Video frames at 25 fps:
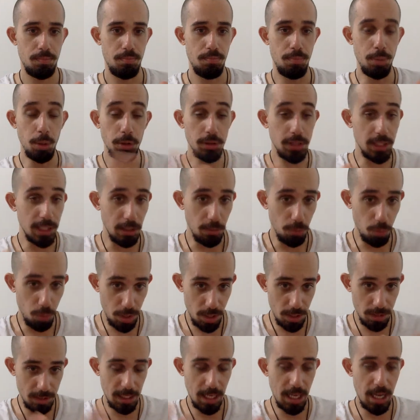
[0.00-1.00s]
building in
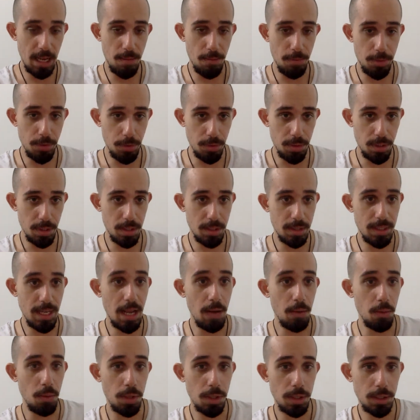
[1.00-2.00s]
real time through these
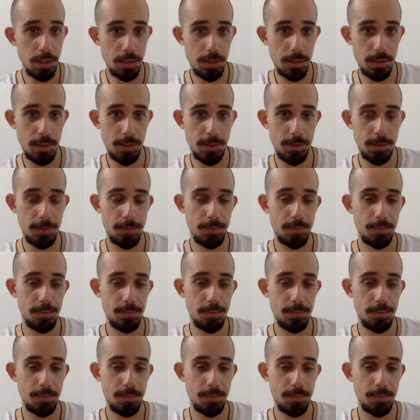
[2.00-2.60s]
networks,